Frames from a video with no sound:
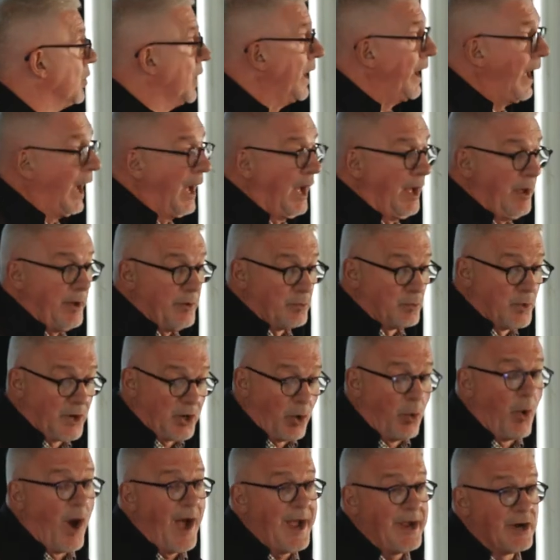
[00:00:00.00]
uh,
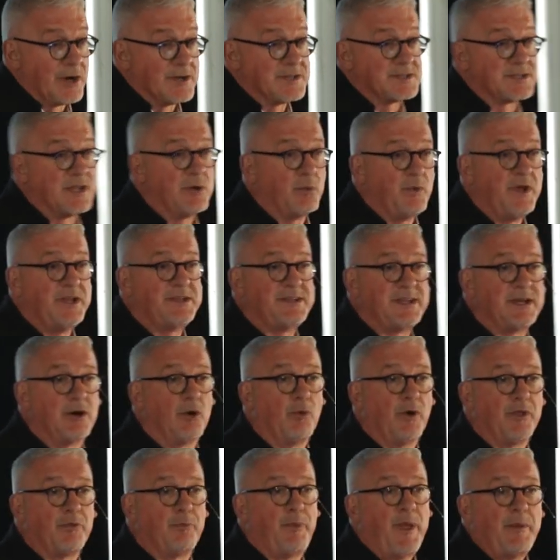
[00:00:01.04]
requires that we deal
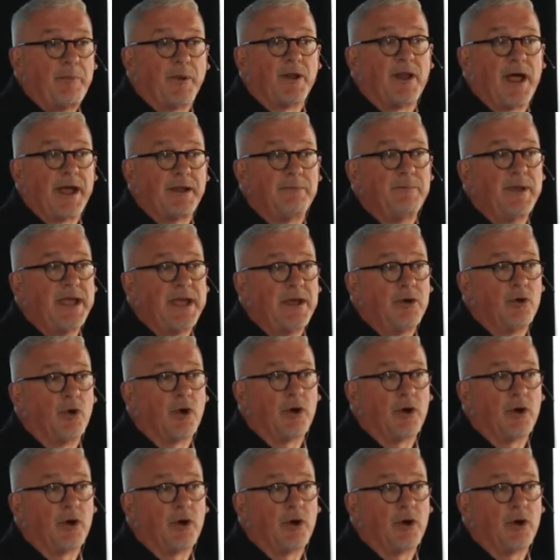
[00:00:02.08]
with people like me who,